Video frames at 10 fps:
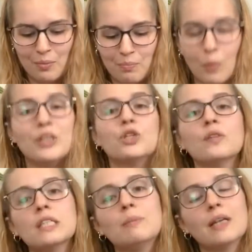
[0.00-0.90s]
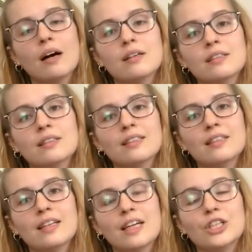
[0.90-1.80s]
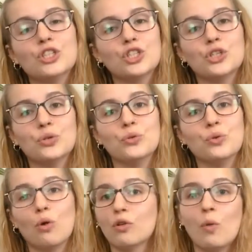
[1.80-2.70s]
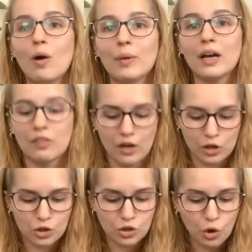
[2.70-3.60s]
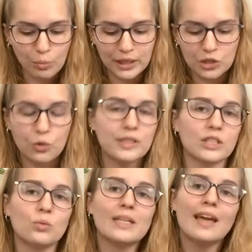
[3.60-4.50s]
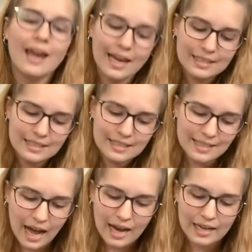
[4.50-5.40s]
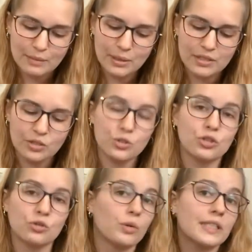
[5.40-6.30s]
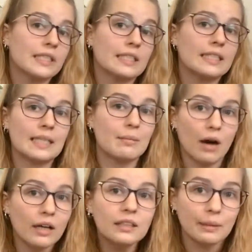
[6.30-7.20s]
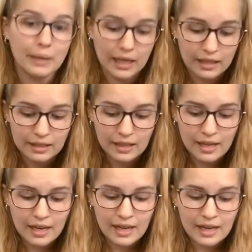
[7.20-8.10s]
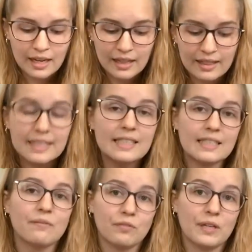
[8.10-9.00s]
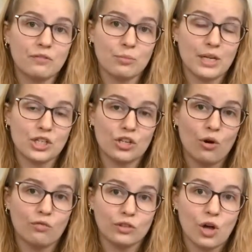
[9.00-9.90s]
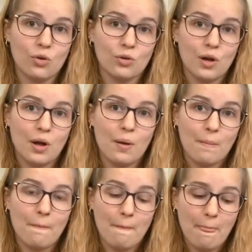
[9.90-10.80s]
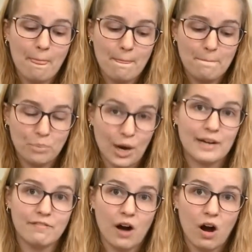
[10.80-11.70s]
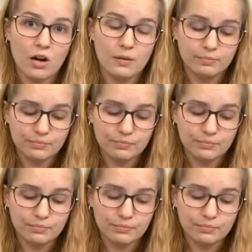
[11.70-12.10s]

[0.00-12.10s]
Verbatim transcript: But we do this because it is too overwhelming. There are so many choices. We can't decide because our choices seem unlimited. This is um, information overload. Brain fog.